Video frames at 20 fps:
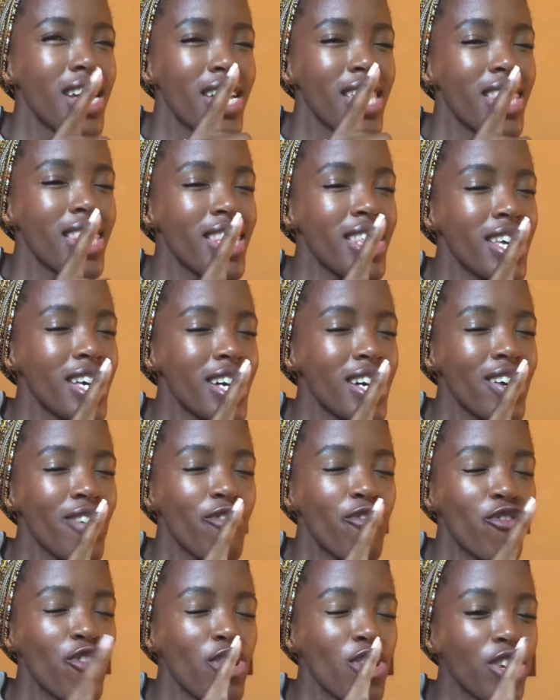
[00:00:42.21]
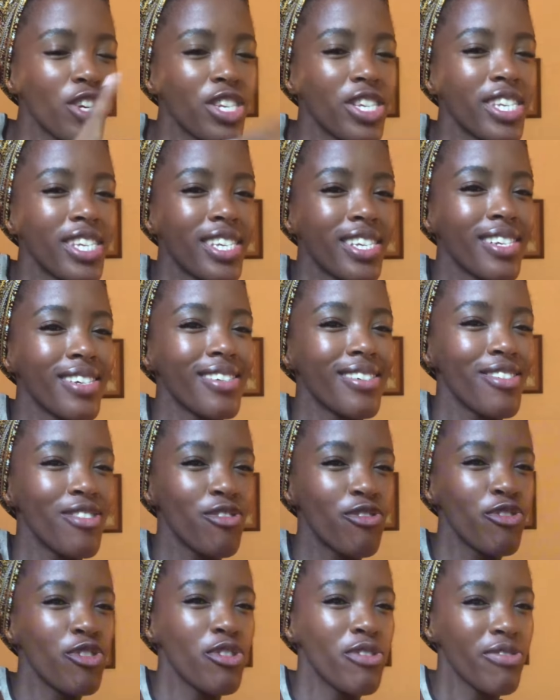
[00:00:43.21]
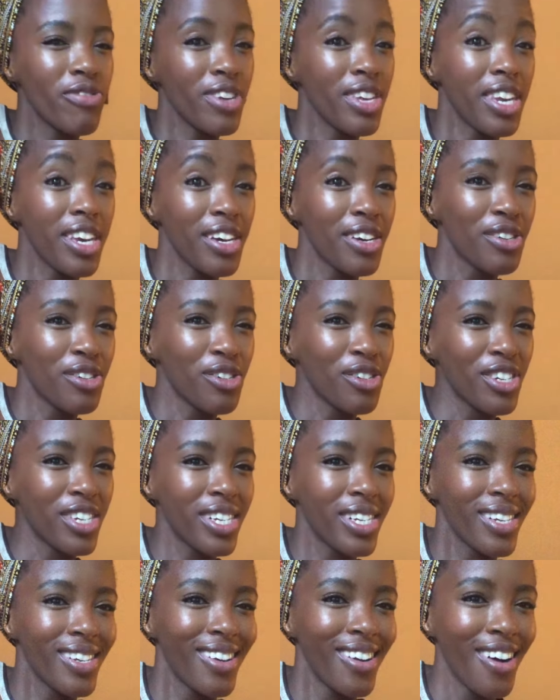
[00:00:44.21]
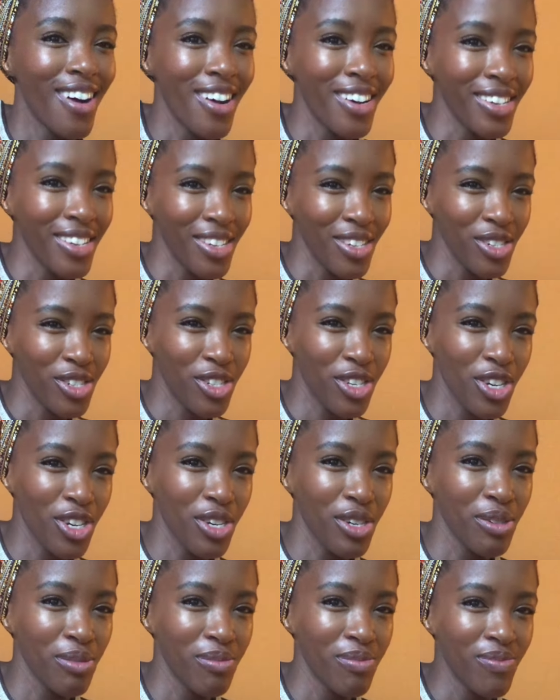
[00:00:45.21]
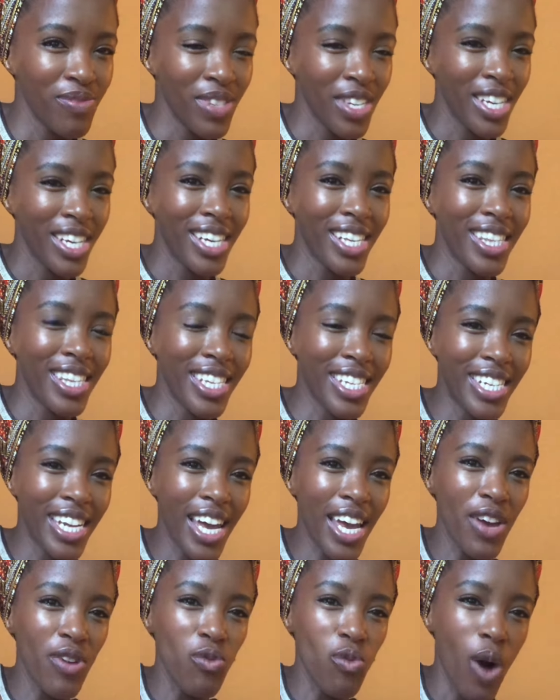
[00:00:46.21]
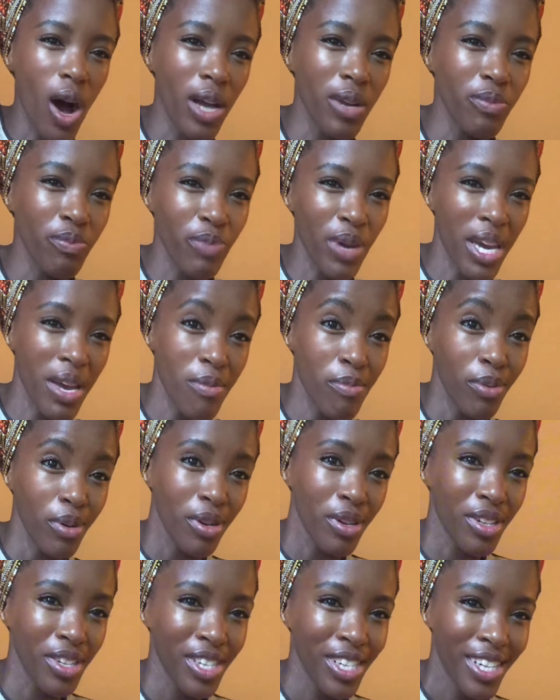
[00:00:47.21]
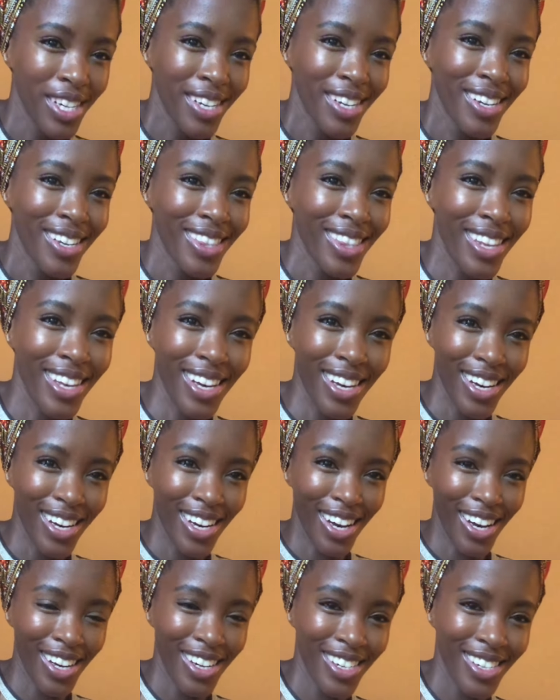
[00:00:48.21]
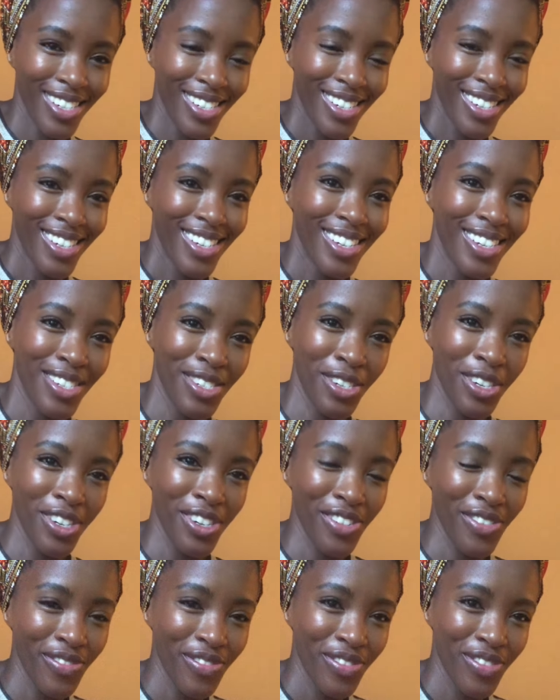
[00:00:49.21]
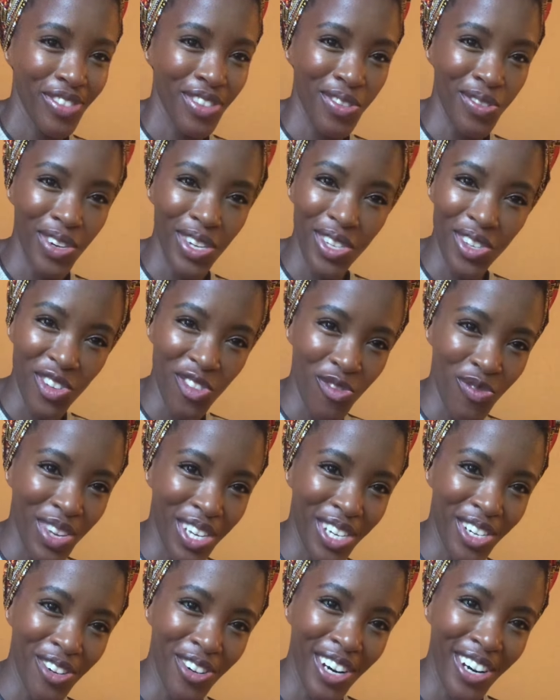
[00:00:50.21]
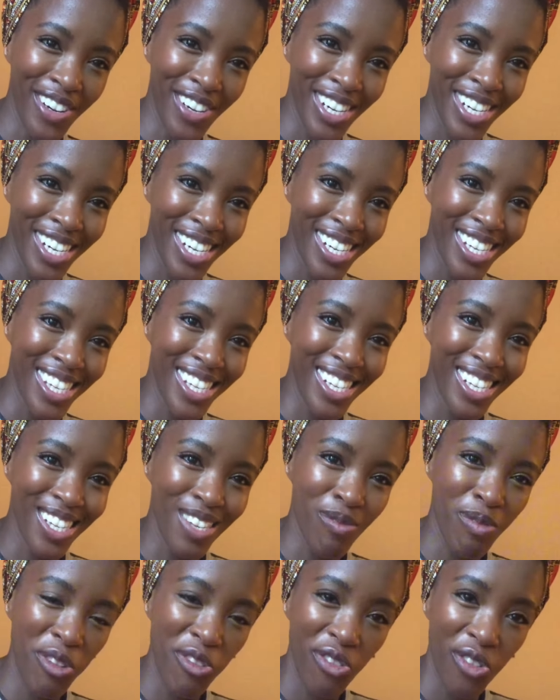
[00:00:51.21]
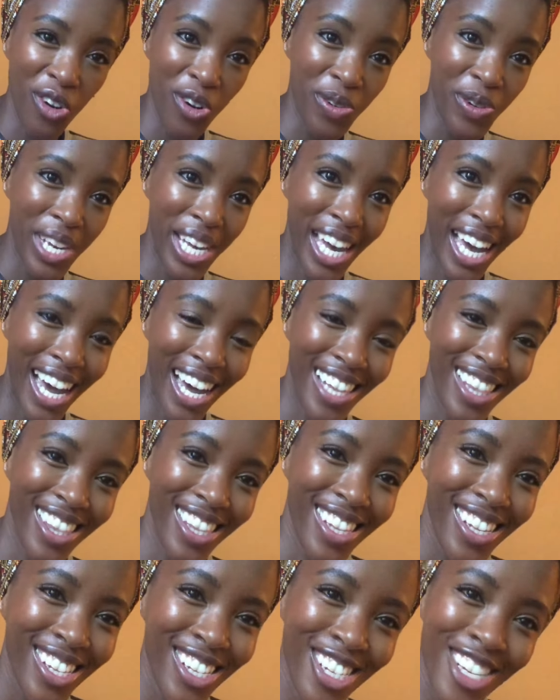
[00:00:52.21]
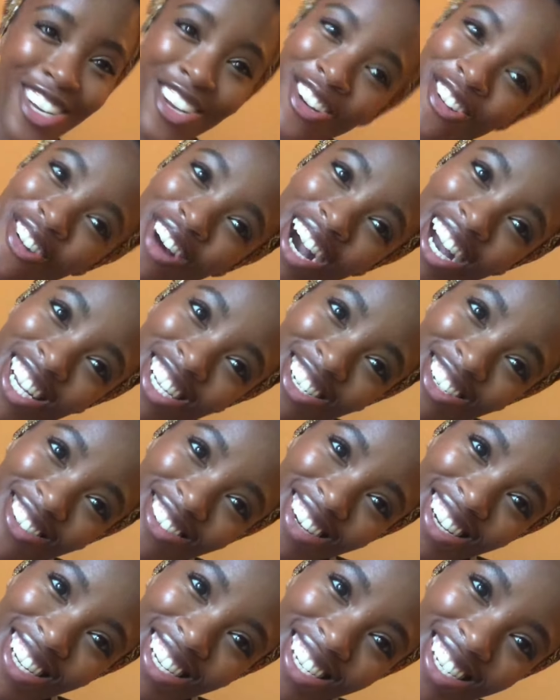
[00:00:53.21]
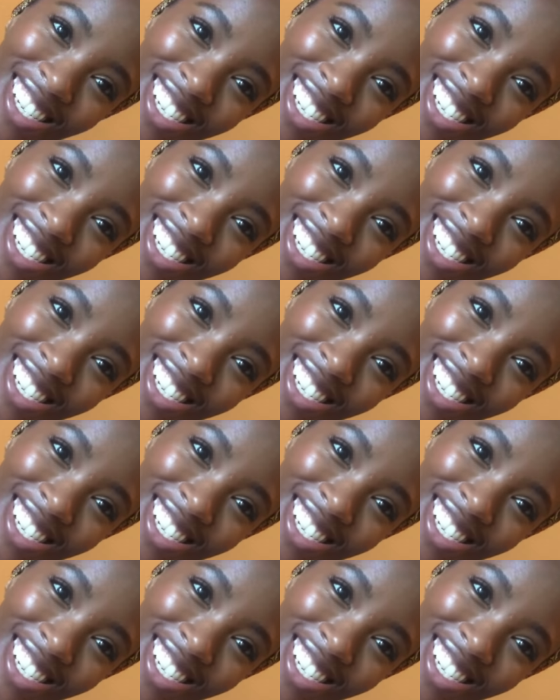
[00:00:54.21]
the first few videos on YouTube. The day one people. The ones who've been around here since before we had 200.